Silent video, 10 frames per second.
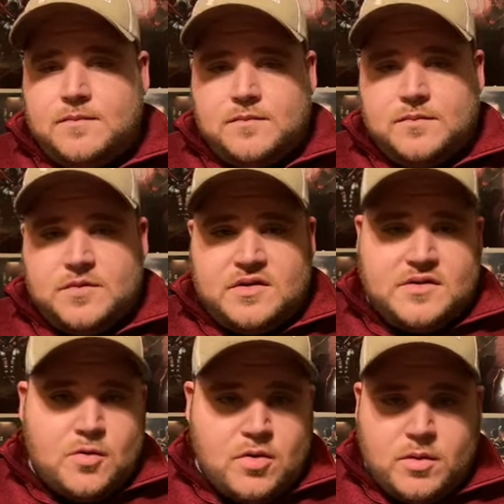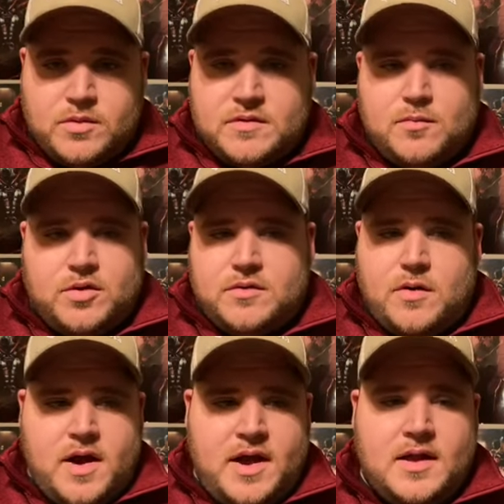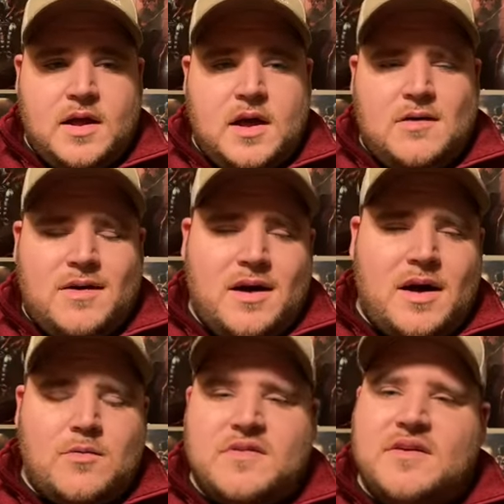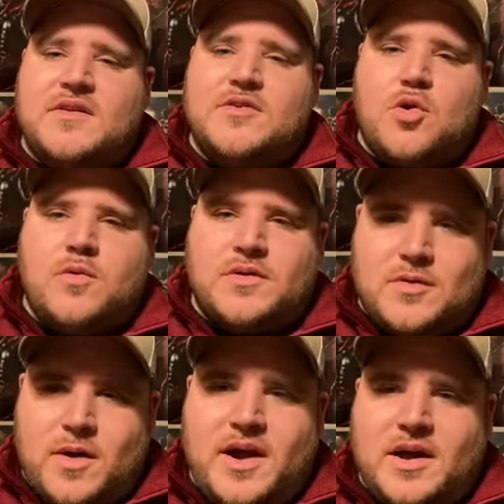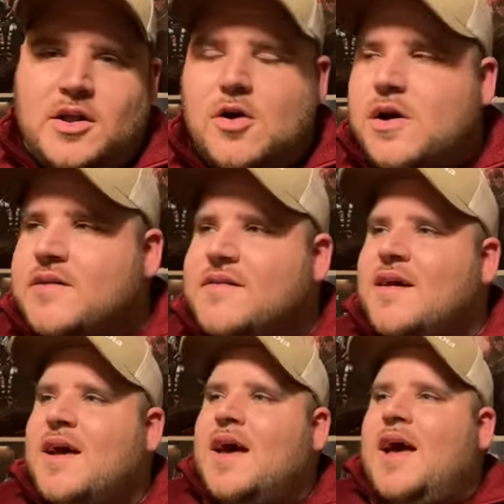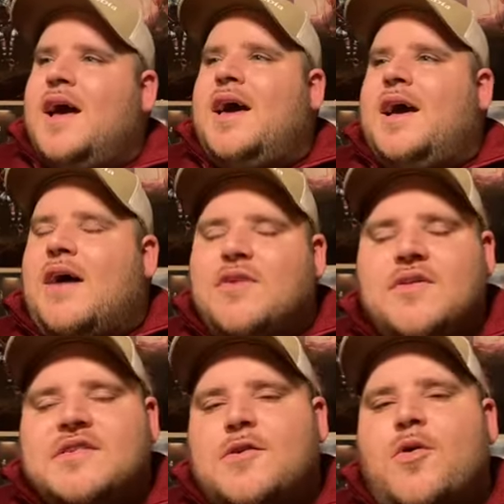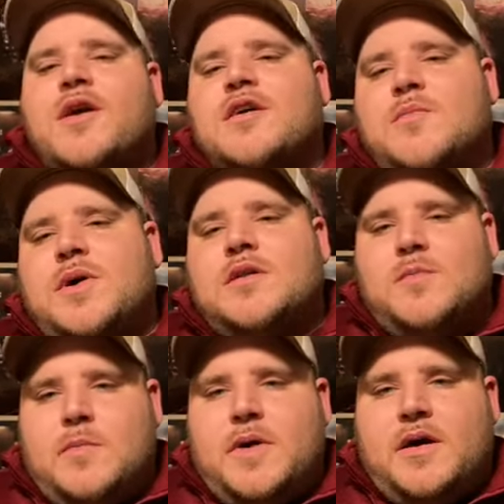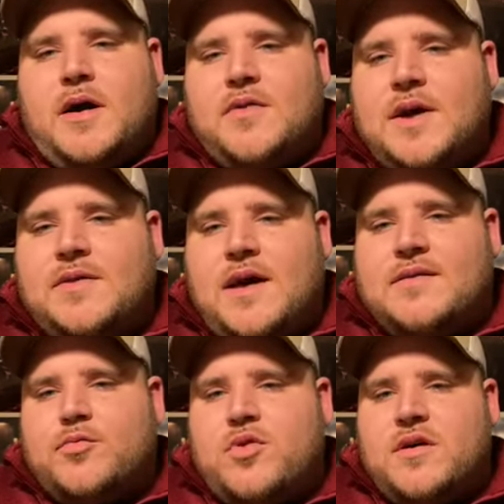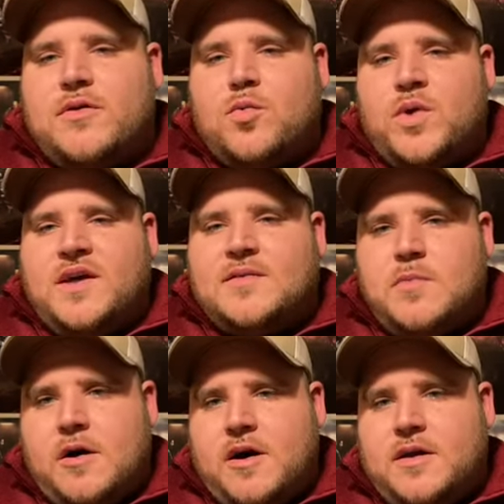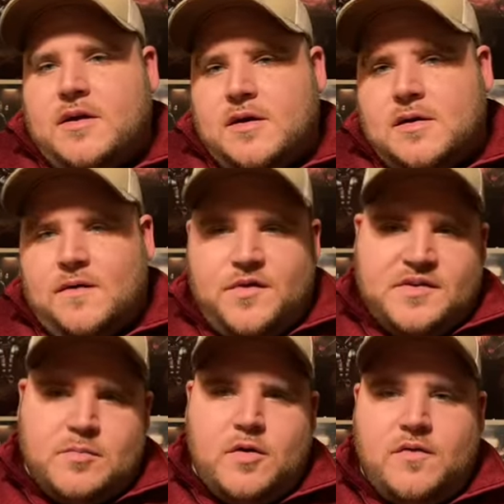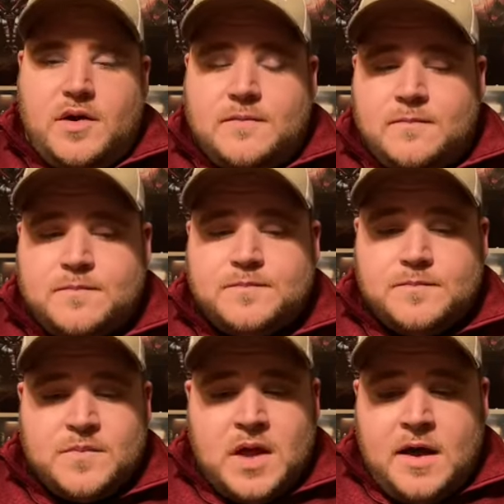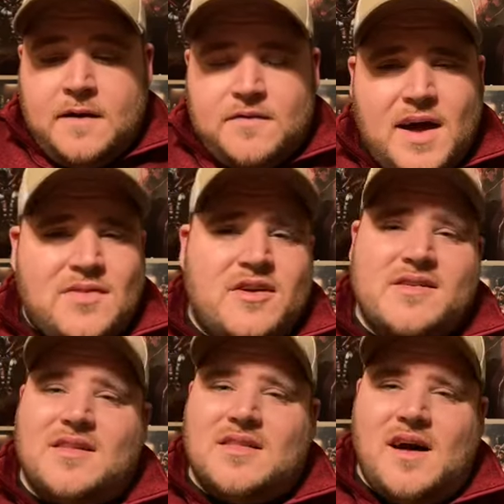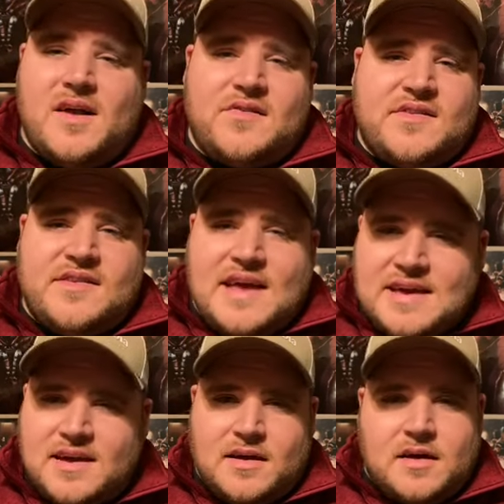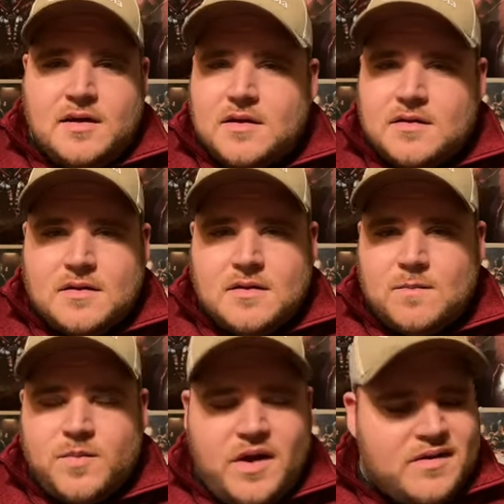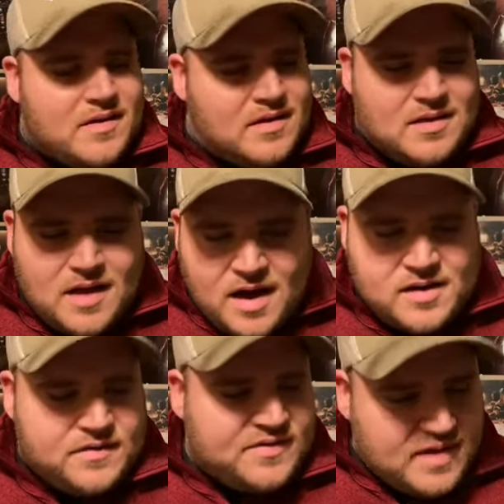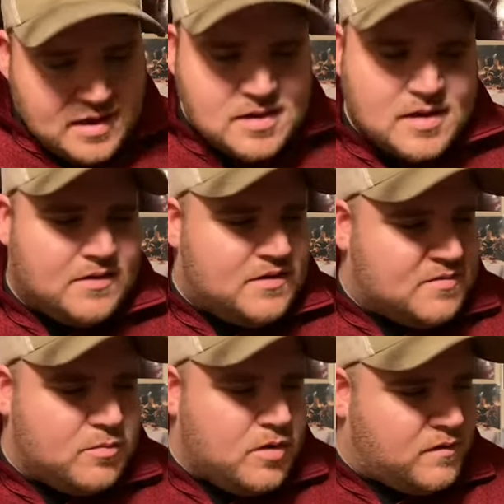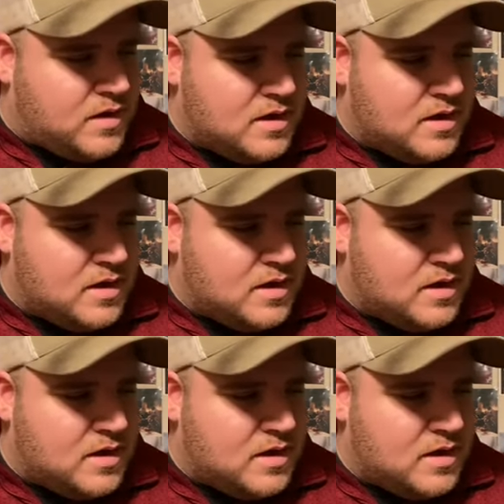The story was great. I don't want to say the story was great. I think the story could have been a little bit better. I think that's really the weak spot of this movie. Then there's a lot of singing. There's a lot of singing in this movie.